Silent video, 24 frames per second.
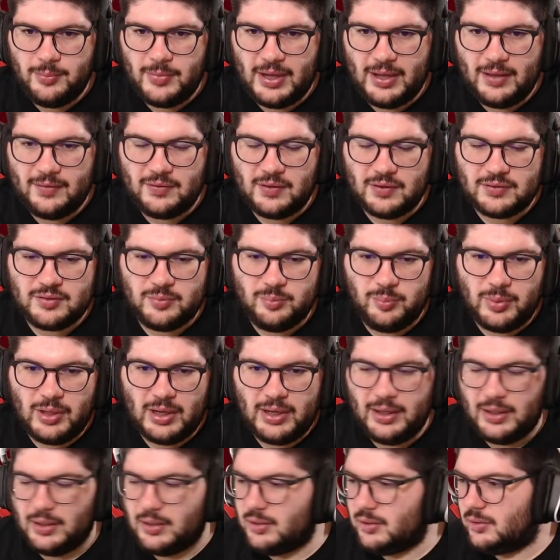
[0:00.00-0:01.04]
and doesn't
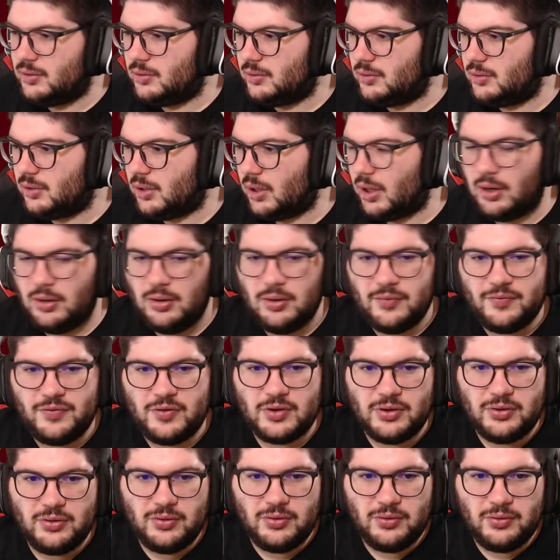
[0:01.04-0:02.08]
blank. I don't know if you
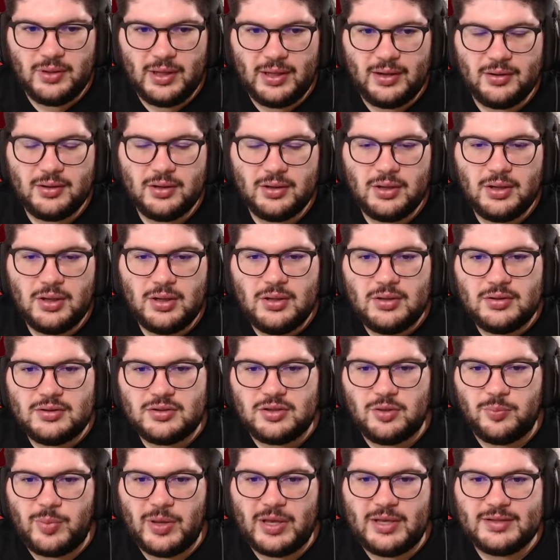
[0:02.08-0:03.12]
can do that. So
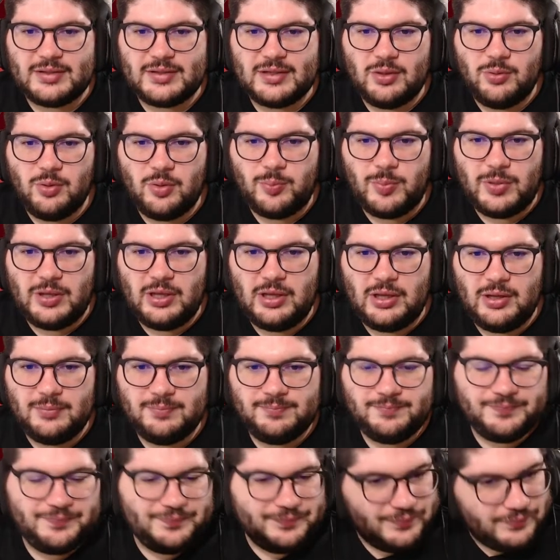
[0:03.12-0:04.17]
basically, it would be
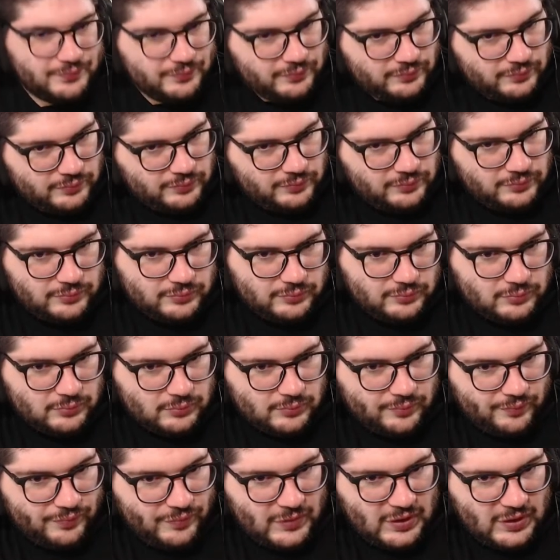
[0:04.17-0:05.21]

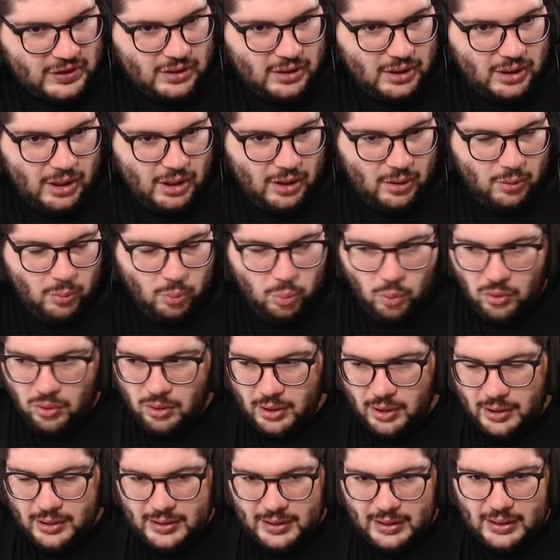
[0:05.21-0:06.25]
uh,
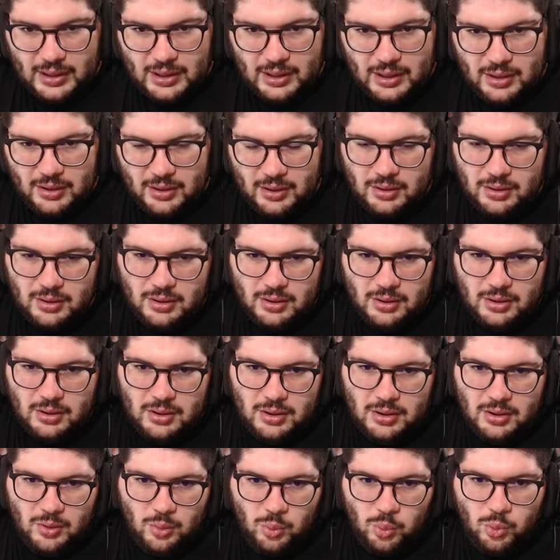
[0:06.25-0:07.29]
Ward in,
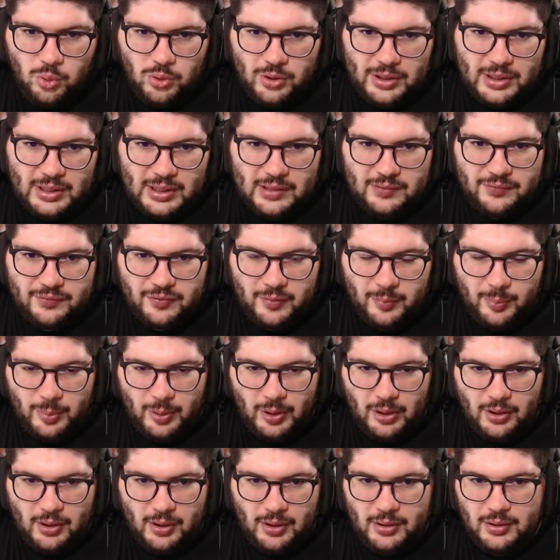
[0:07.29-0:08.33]
Ward in for
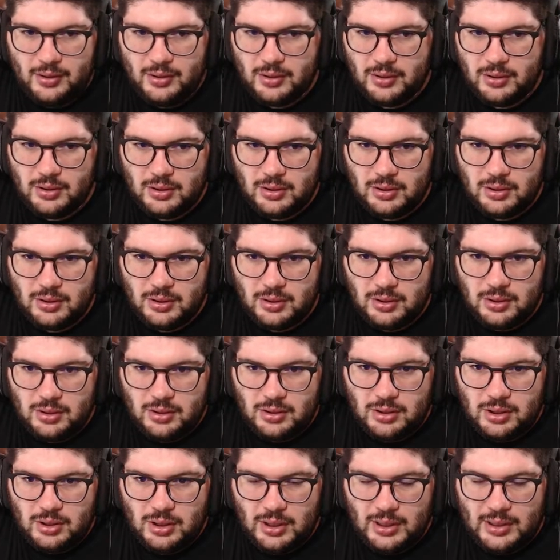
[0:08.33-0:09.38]
Burn,
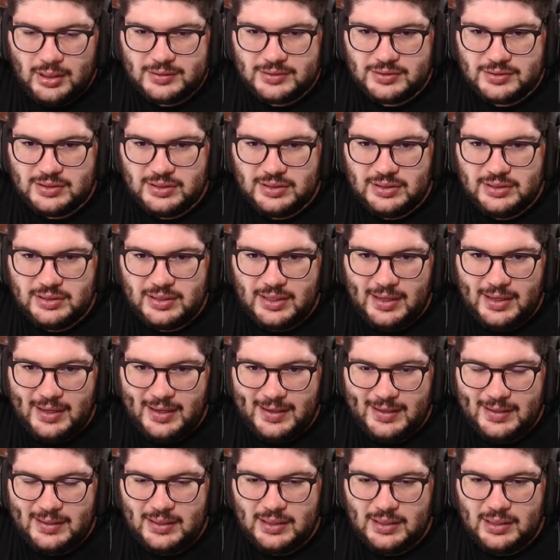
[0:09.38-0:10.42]
uh,
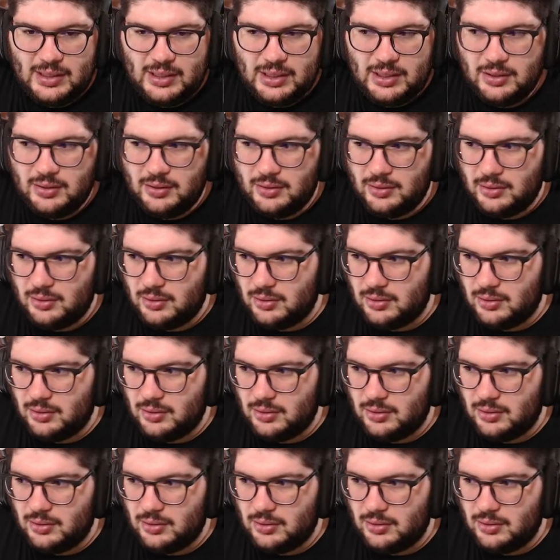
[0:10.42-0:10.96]
Digne in,